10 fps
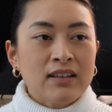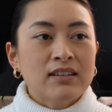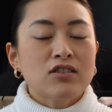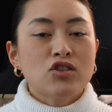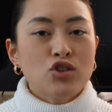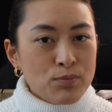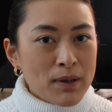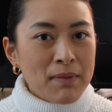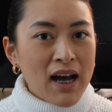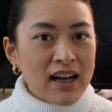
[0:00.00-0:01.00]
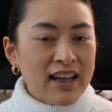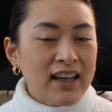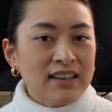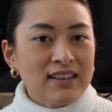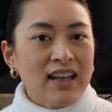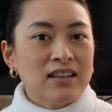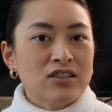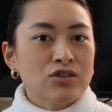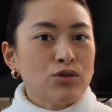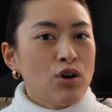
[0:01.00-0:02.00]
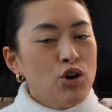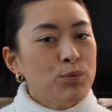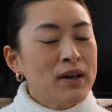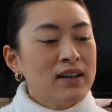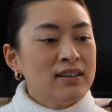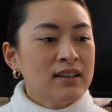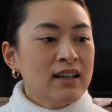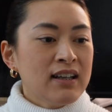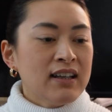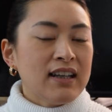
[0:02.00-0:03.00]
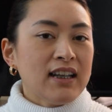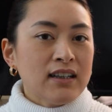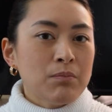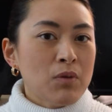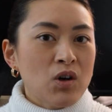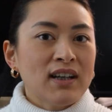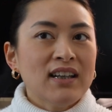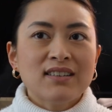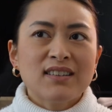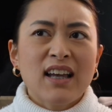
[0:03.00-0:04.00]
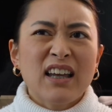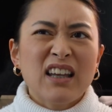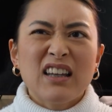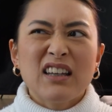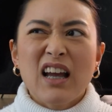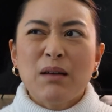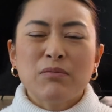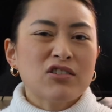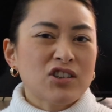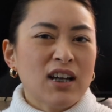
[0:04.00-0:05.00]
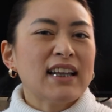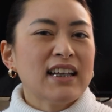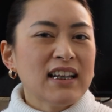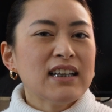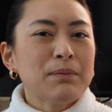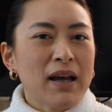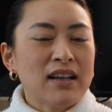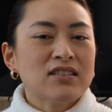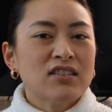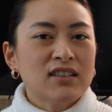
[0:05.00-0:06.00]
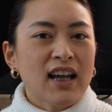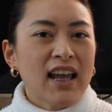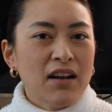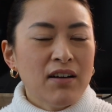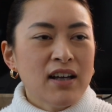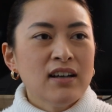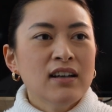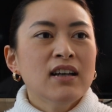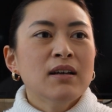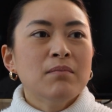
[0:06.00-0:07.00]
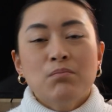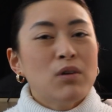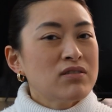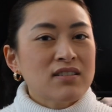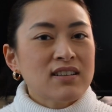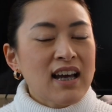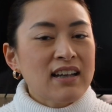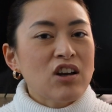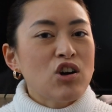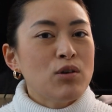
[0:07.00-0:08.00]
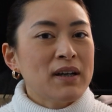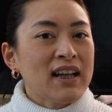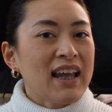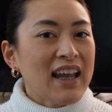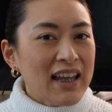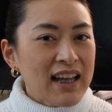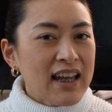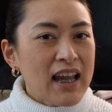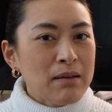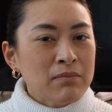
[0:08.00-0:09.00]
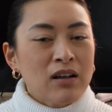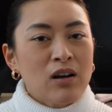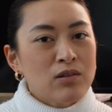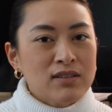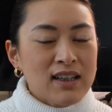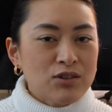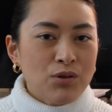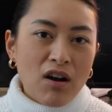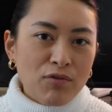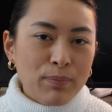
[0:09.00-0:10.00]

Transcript: The supermarket tends to open in the morning, say, I'm not sure, I think it depends on the area. Most of the time they open at 8 a.m., close at 12